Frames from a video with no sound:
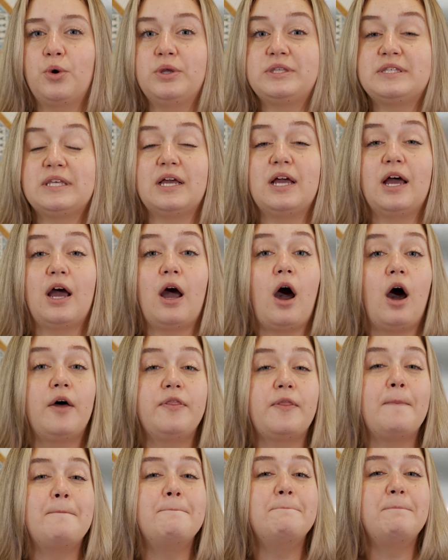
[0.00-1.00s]
it's
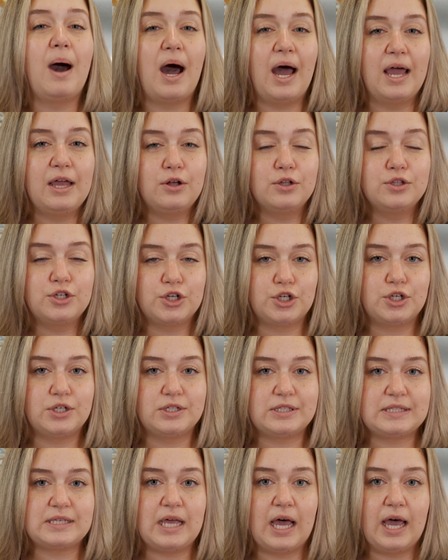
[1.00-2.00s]
on the milder
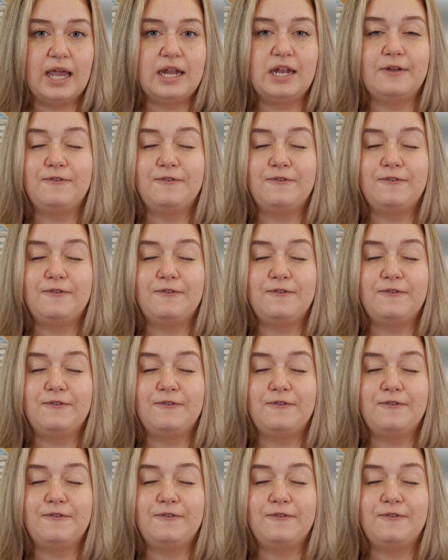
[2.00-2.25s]
side.